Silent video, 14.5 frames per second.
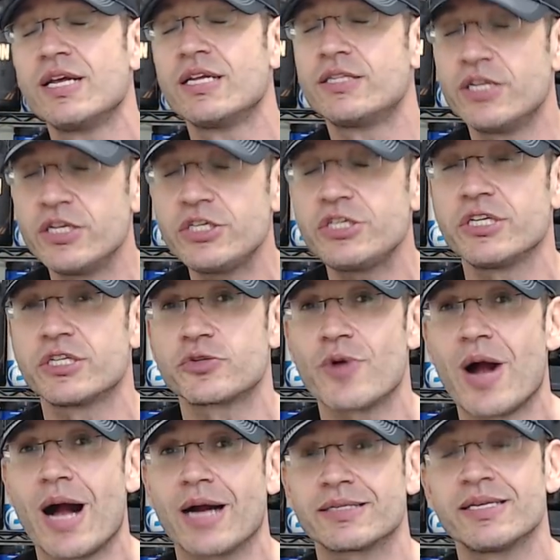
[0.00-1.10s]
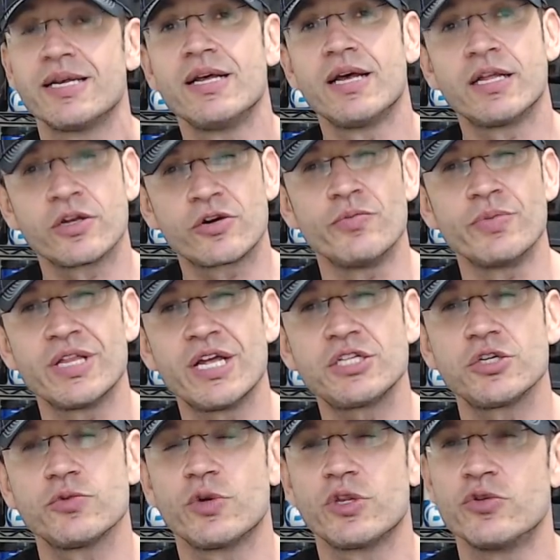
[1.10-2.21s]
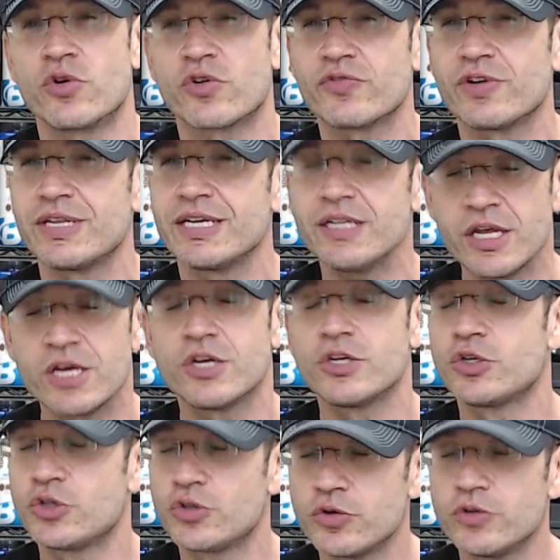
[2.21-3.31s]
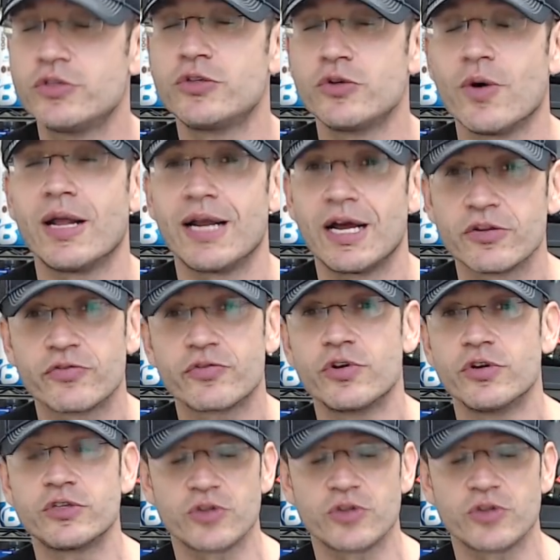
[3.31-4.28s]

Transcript: This shit rocks. And the combination with Norvaline should do a lot of good.